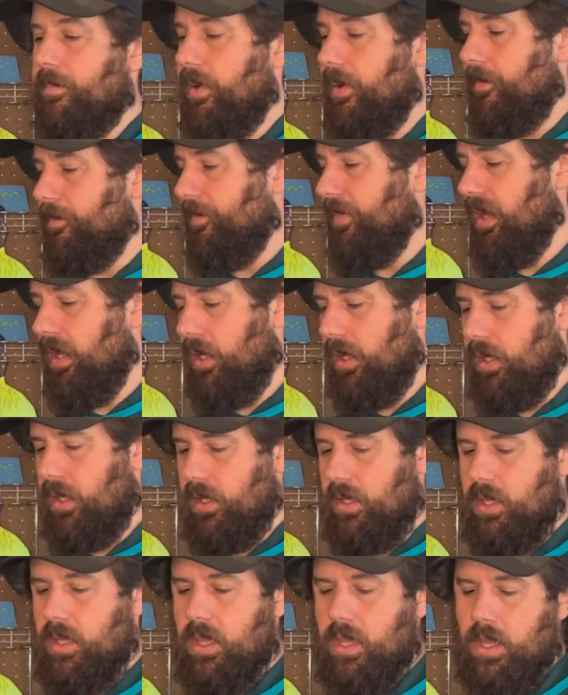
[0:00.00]
And
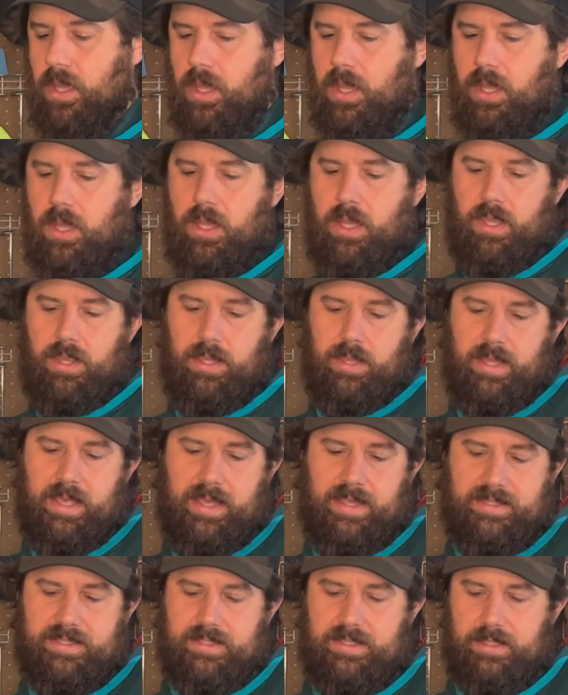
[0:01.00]
then
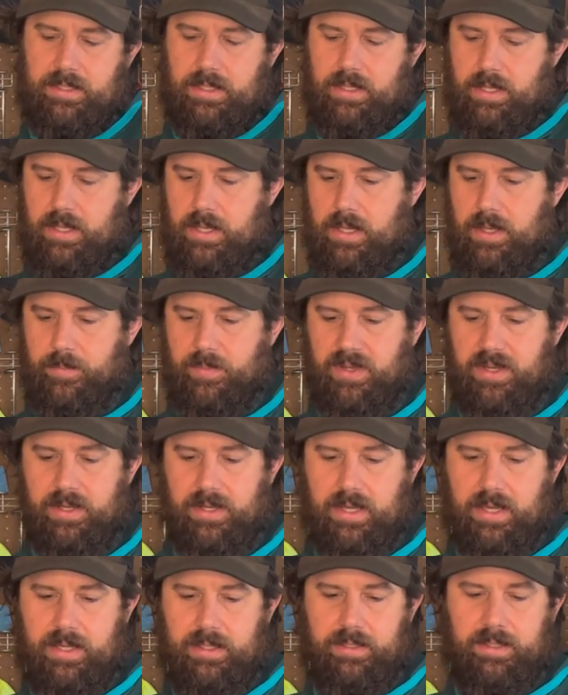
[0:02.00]
last but
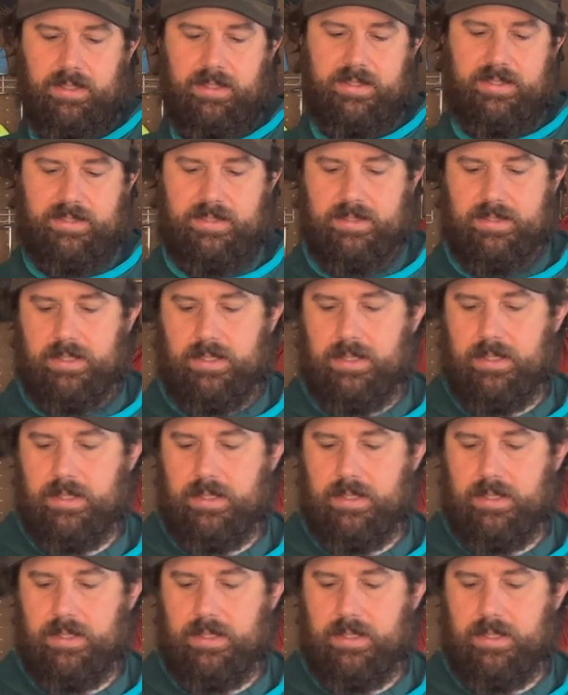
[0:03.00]
not least,